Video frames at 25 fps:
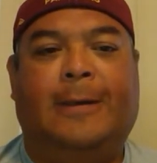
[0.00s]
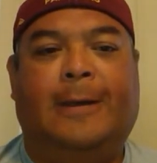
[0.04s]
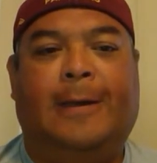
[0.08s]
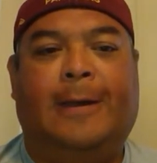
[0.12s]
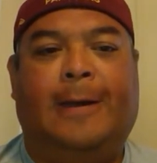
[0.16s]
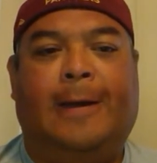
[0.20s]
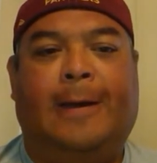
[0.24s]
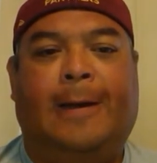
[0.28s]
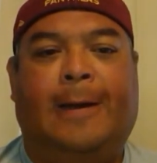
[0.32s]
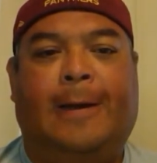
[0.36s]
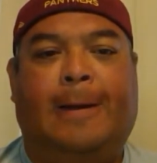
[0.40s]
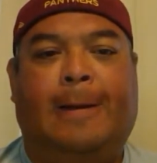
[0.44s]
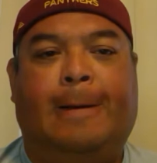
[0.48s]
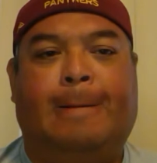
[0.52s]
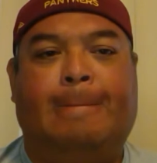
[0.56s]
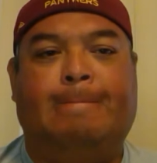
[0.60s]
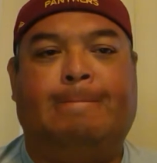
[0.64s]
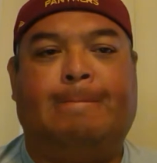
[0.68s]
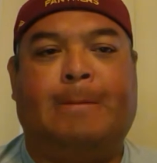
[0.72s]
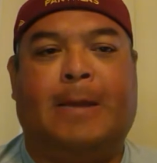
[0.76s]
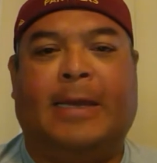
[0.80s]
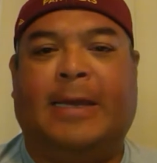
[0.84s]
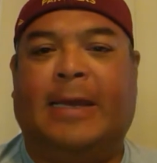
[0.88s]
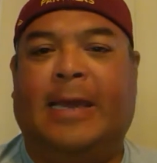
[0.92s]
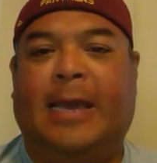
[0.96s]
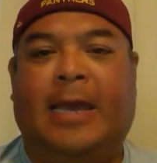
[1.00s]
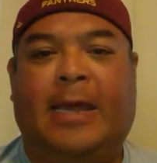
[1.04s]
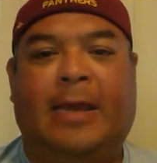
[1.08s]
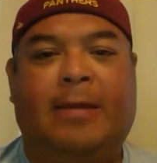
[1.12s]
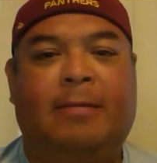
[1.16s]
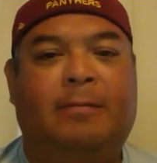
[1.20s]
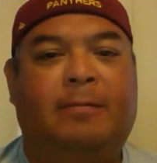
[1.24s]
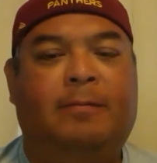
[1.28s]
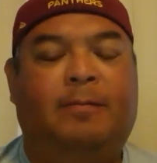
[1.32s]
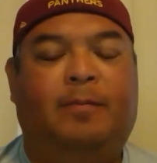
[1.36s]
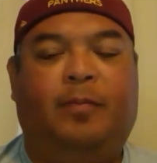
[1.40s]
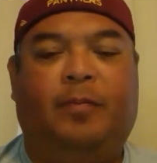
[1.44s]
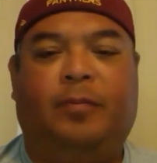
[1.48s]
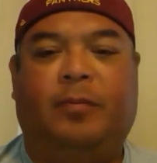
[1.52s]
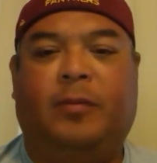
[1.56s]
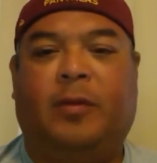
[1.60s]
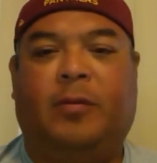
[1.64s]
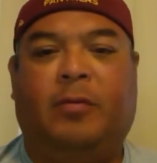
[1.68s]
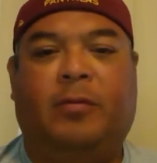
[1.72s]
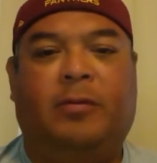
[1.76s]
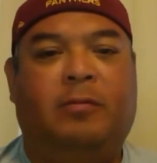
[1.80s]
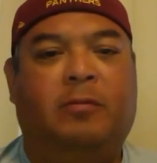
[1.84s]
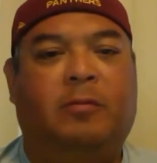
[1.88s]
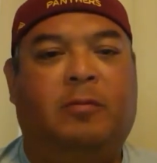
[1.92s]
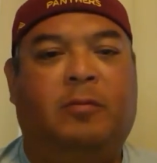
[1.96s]
Again,
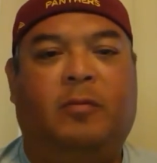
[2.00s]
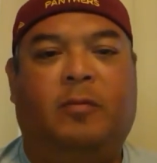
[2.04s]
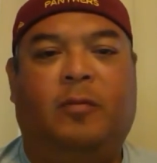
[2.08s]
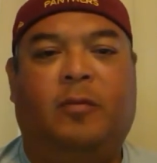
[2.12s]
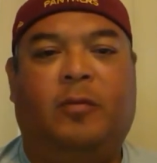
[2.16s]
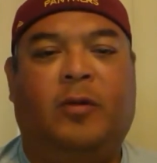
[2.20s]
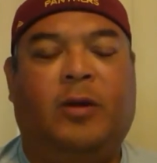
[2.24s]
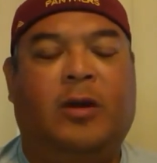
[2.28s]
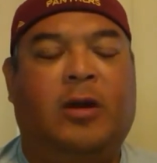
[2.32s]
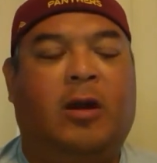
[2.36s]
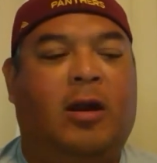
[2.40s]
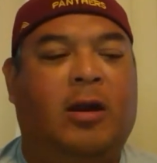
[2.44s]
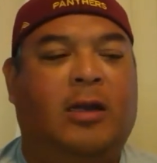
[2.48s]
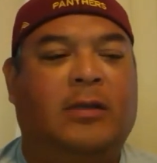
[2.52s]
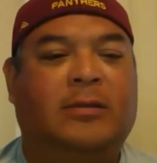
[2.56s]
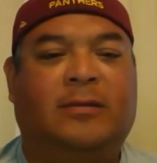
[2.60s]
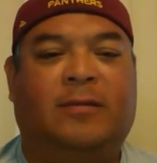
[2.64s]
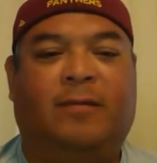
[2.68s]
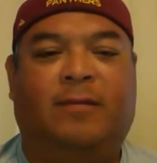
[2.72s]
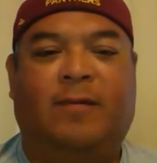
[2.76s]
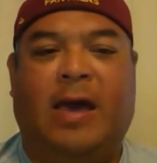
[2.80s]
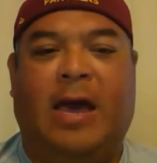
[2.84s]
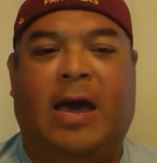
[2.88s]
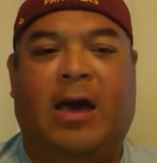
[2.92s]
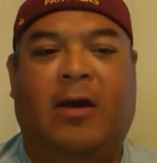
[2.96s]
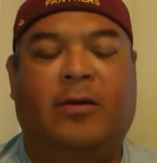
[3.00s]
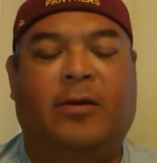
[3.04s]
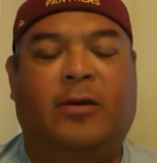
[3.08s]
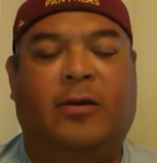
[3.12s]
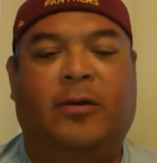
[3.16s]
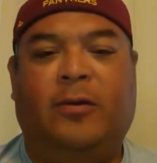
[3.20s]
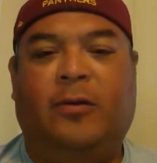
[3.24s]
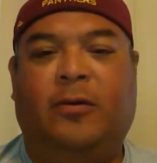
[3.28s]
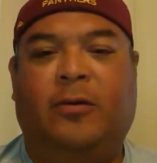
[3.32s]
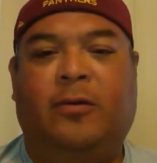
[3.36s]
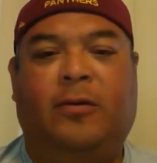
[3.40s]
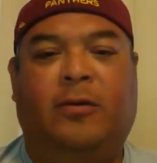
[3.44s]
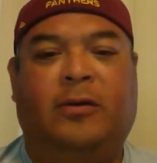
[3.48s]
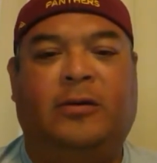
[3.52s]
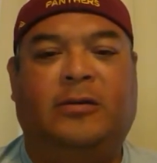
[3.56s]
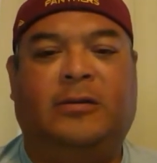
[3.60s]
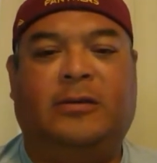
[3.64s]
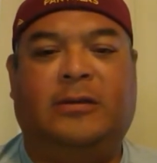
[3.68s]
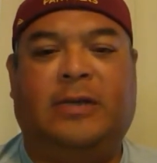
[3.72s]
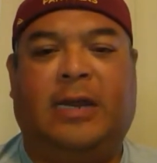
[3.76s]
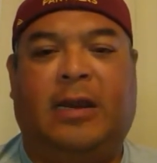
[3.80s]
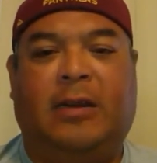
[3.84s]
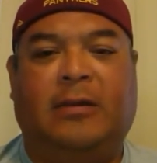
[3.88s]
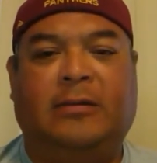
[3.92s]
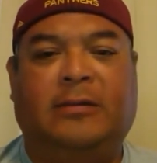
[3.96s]
regardless of value or
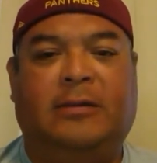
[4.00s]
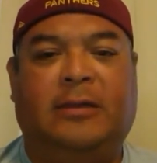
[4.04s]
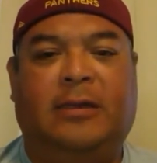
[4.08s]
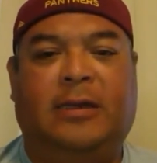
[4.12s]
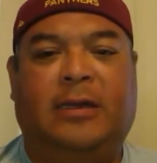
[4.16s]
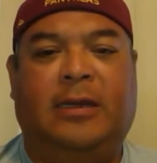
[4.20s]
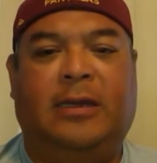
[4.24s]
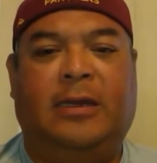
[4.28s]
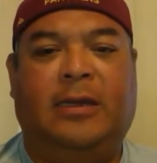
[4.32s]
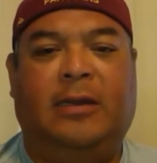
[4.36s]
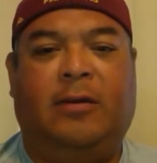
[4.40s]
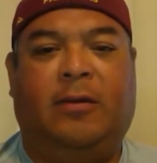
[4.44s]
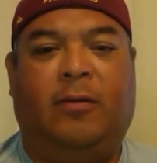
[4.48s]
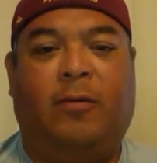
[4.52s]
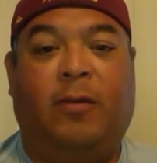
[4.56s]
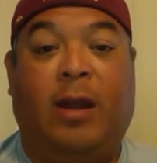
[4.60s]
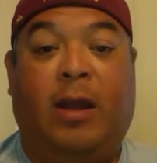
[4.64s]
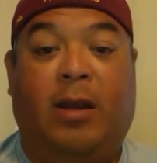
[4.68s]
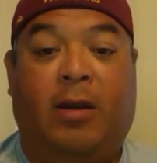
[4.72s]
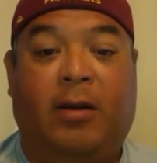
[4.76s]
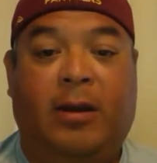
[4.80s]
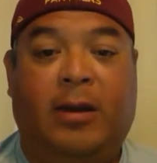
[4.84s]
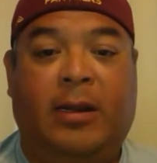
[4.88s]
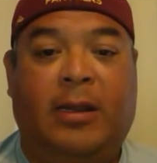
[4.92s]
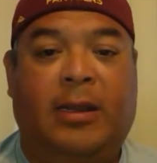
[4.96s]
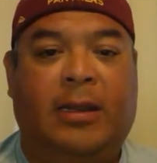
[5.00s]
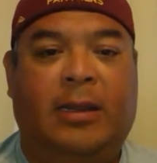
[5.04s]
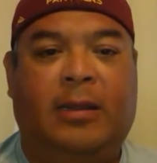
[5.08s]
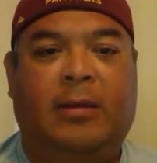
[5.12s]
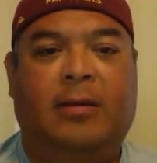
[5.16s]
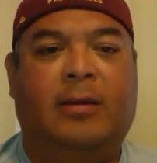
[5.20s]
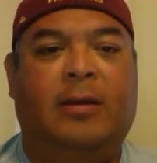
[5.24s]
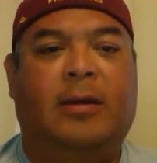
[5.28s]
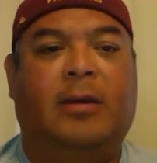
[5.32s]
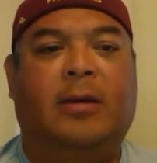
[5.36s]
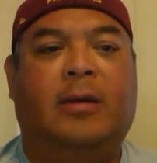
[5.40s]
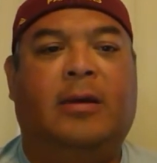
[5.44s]
scarcity or rarity,